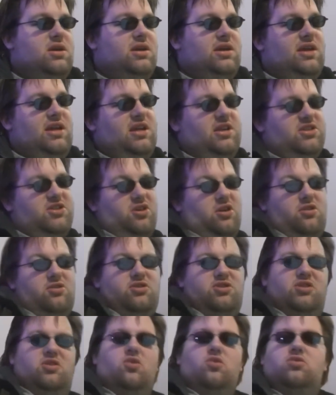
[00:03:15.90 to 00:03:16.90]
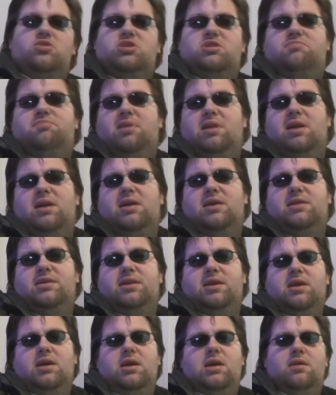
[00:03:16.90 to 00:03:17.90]
He saw her as a gorgeous blonde,
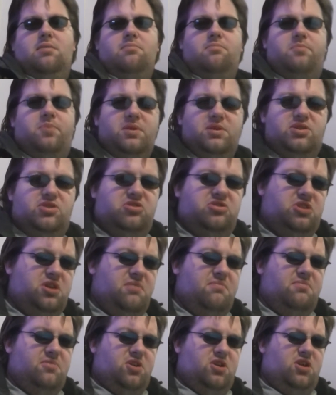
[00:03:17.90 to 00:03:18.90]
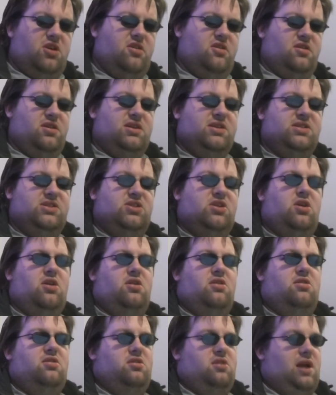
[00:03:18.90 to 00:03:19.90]
but Jim Kirk
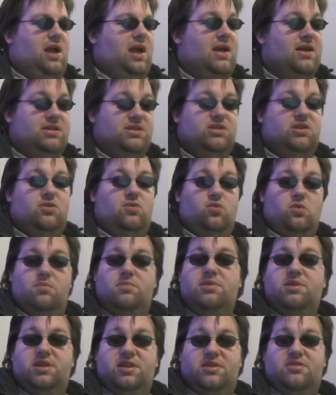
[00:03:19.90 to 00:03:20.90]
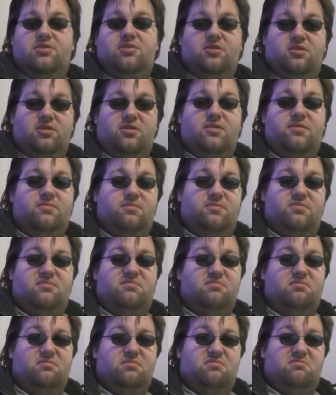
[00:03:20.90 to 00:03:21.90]
saw her as a woman in her
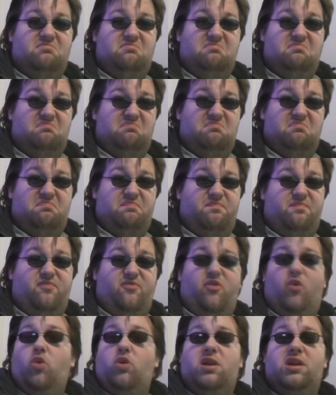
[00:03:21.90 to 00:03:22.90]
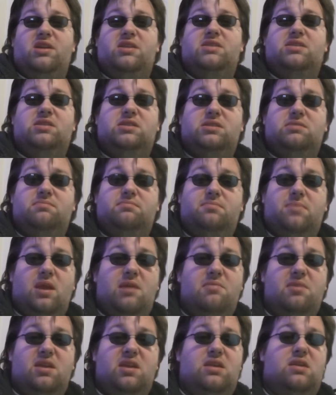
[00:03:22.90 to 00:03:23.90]
40s.
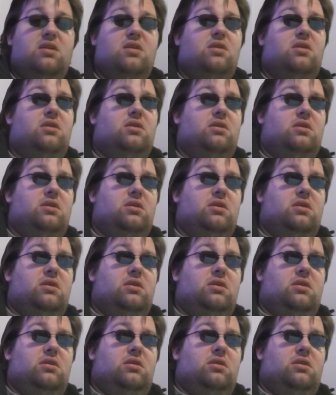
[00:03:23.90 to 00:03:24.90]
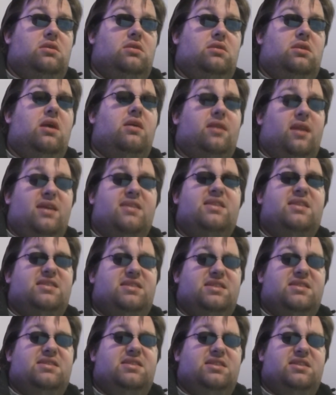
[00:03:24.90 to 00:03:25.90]
Maybe... No,
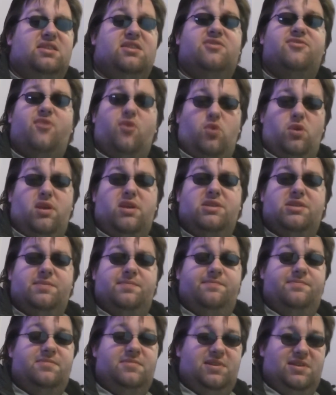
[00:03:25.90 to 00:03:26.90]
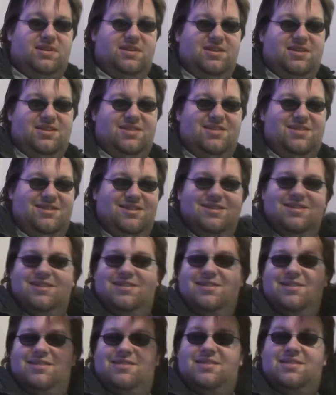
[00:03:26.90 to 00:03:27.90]
1966,
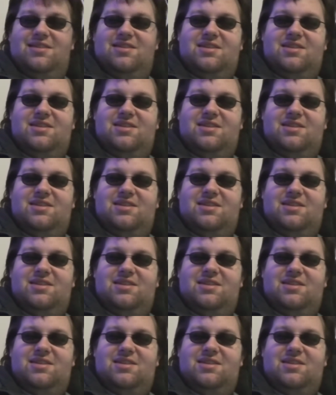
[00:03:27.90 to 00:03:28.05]
40s.